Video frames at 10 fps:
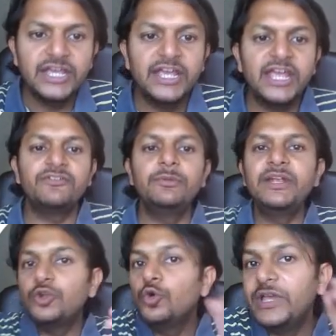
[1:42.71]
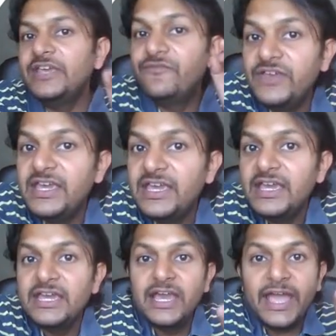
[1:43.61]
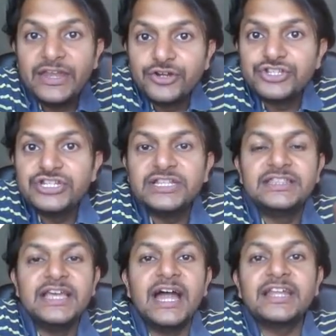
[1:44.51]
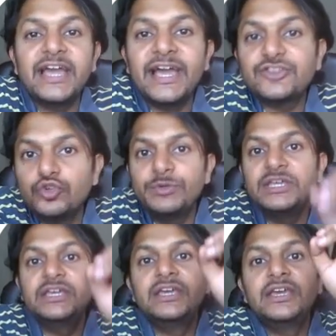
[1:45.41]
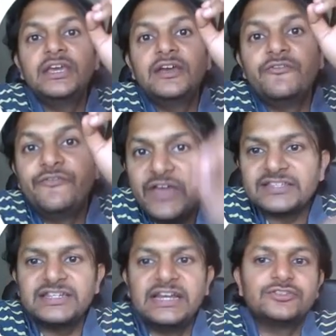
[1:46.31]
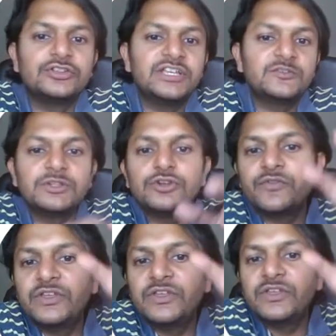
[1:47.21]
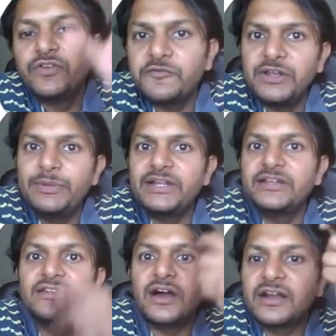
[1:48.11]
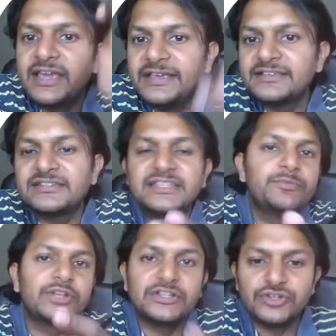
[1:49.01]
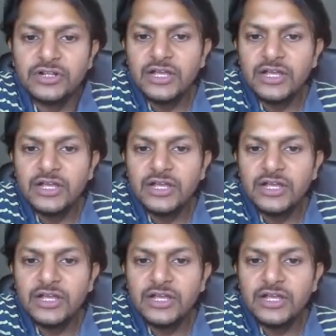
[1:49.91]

It will be 2 EV energy that has to be wasted. So this much of the will be done against the potential.